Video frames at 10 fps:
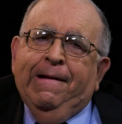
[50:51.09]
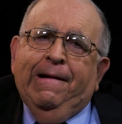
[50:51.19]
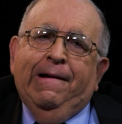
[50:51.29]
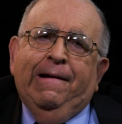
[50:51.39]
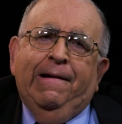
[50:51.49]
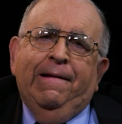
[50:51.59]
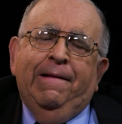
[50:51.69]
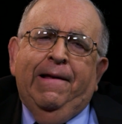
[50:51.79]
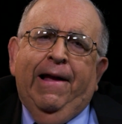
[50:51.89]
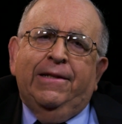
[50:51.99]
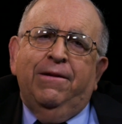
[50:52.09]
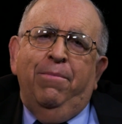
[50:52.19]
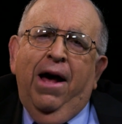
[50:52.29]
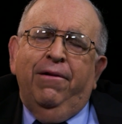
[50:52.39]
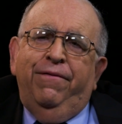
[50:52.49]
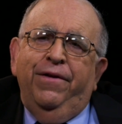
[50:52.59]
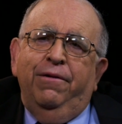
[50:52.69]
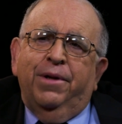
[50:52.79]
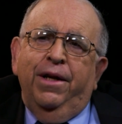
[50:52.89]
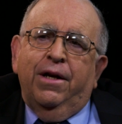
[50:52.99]
as a modern
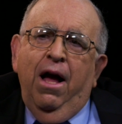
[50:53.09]
film can